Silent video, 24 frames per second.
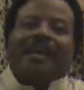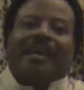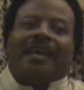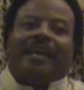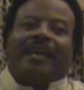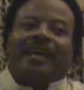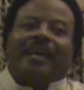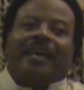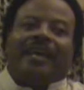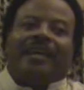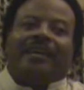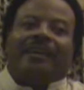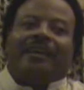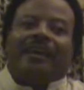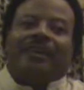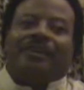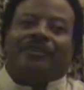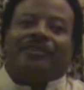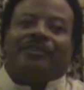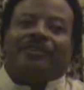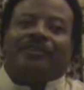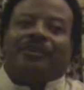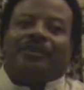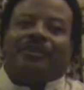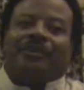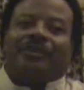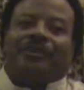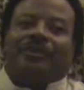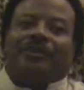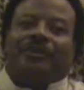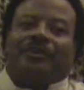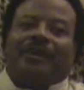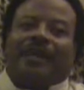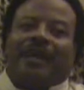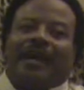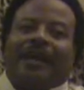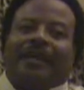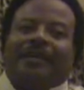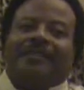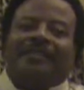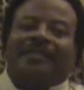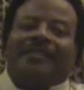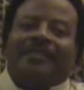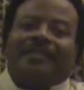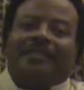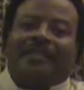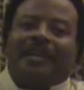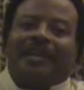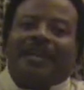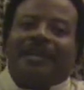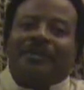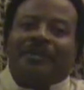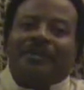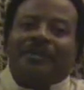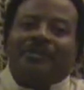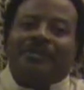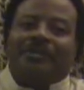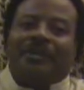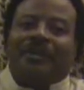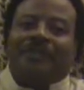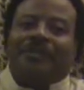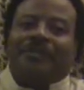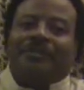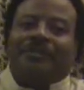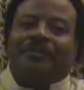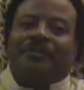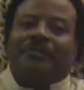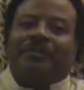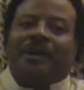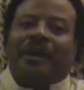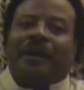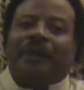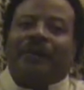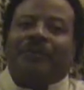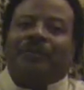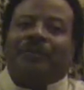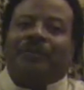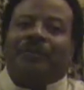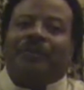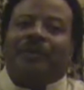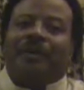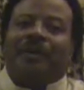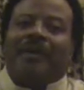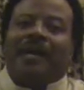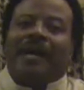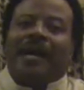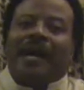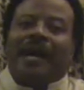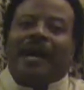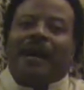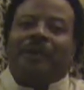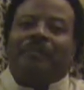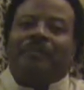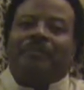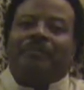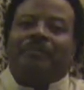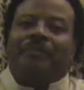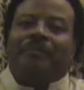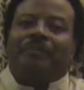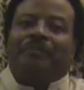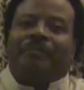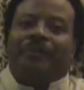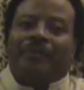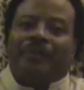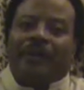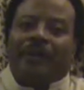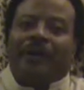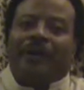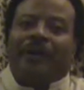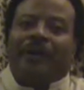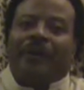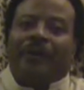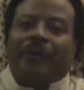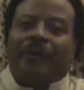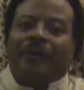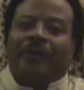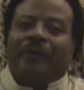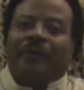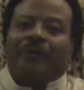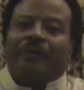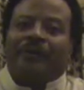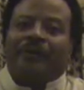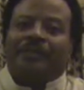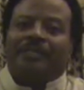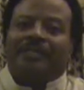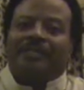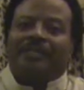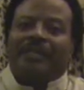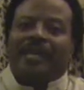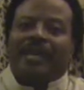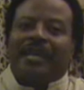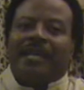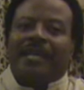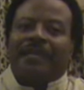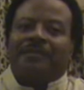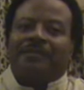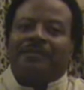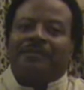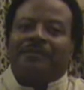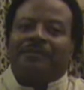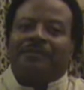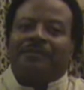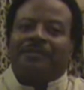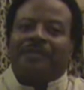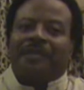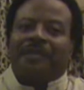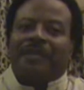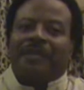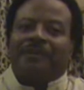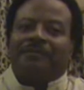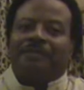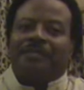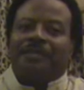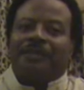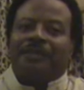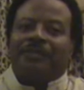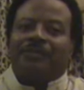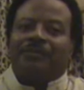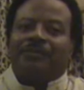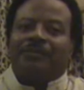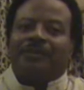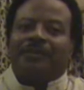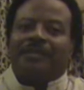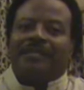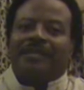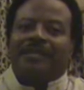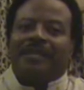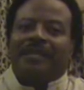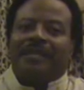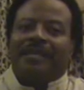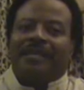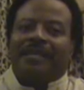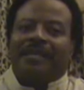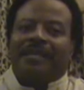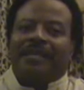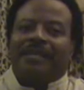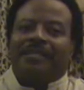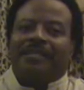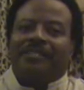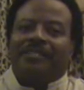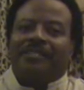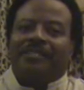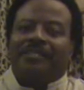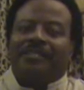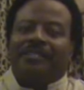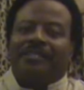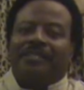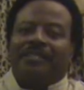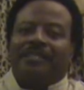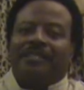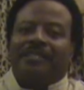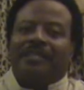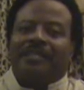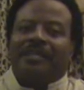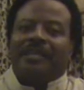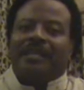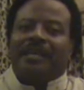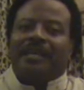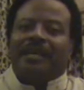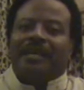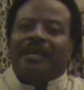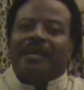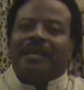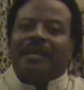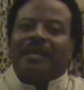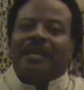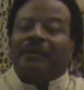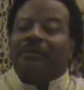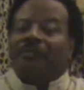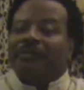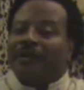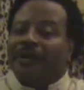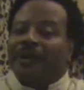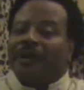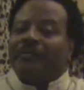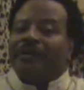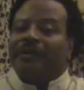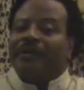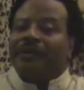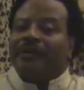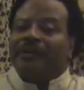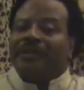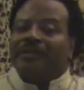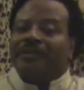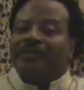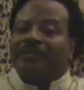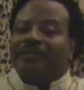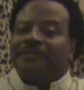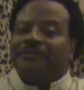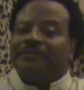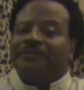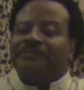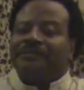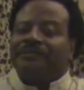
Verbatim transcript: And also uh, another thing I want to talk to you about. One of our prayer warriors came to came to us one day and she had a prayer request.